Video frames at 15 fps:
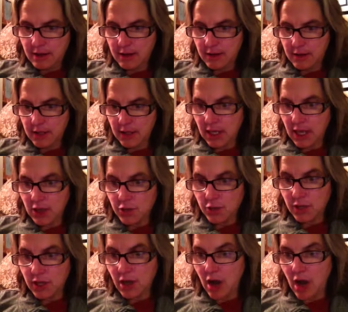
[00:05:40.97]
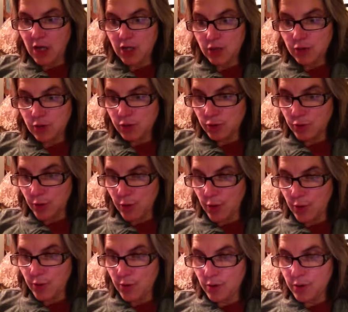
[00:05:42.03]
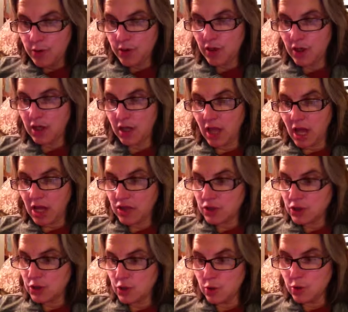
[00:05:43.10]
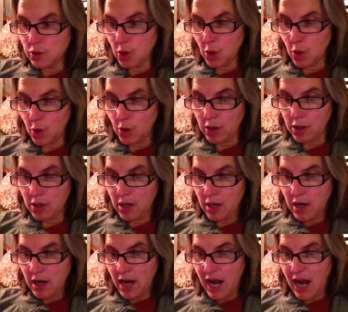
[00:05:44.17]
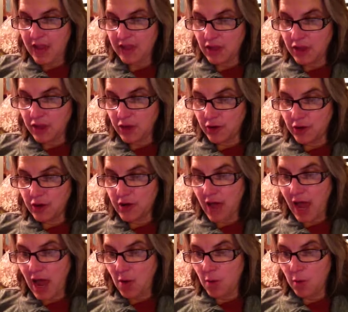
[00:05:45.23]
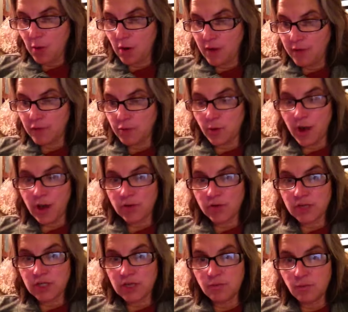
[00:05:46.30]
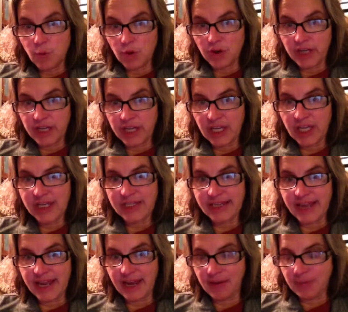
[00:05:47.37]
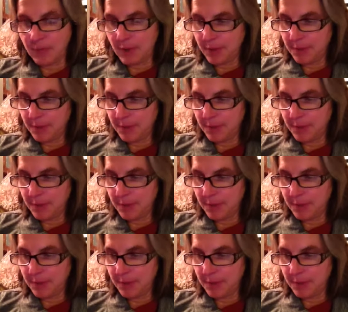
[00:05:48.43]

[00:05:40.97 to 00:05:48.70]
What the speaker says: The country cocks do crow, the clocks do toll, and the third hour of drowsy morning name.